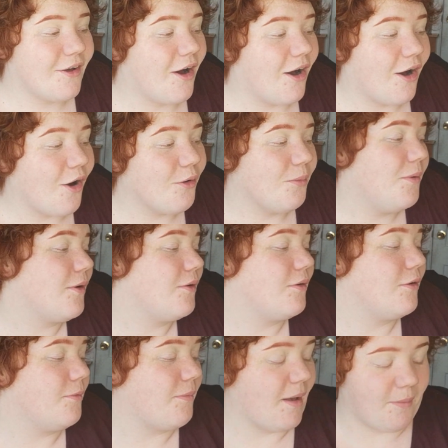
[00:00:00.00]
open
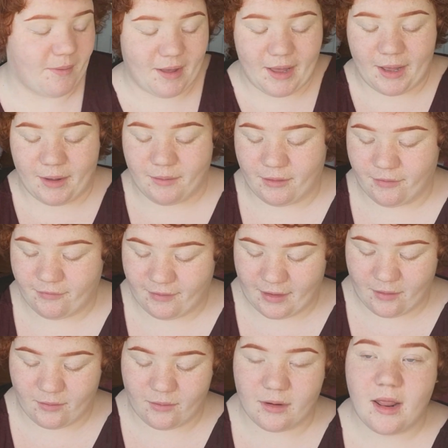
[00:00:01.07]
up about how I
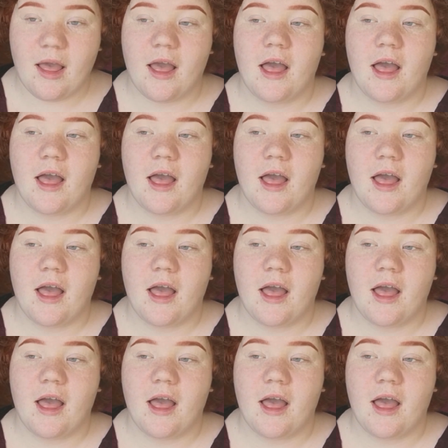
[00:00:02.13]
feel.